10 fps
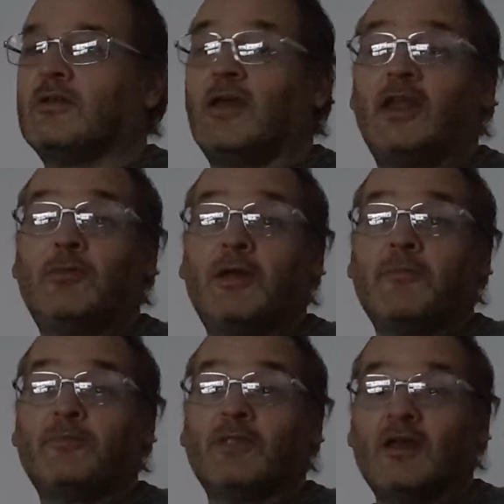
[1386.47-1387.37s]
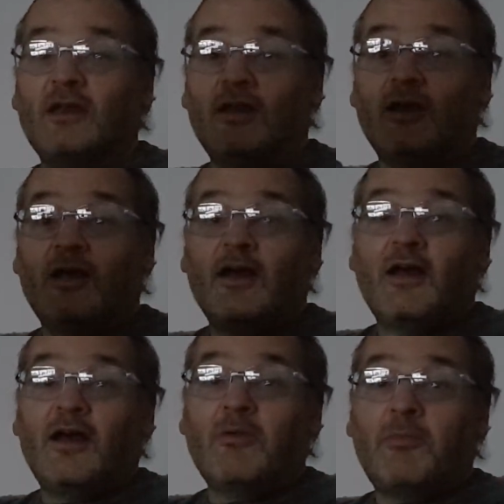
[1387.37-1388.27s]
Anyway,
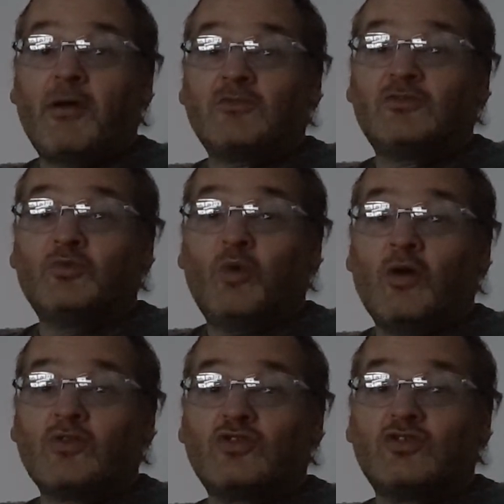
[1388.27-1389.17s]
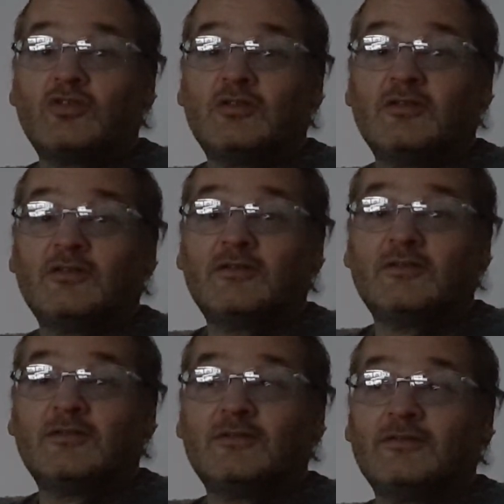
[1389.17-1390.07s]
I'm about to watch
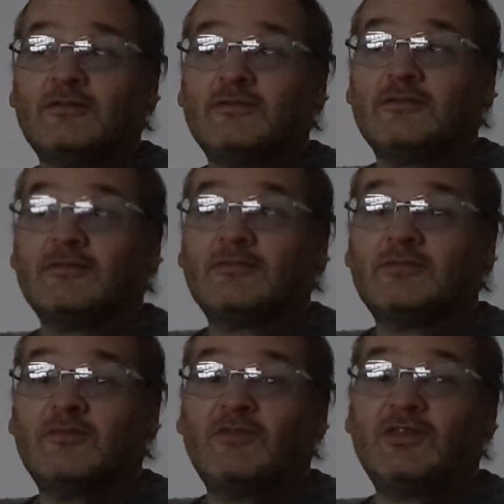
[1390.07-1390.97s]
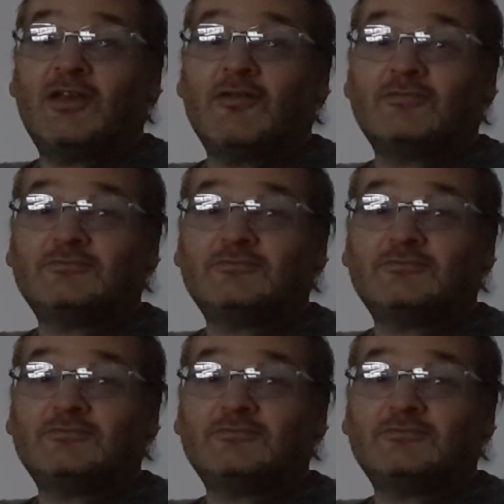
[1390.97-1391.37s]
the video.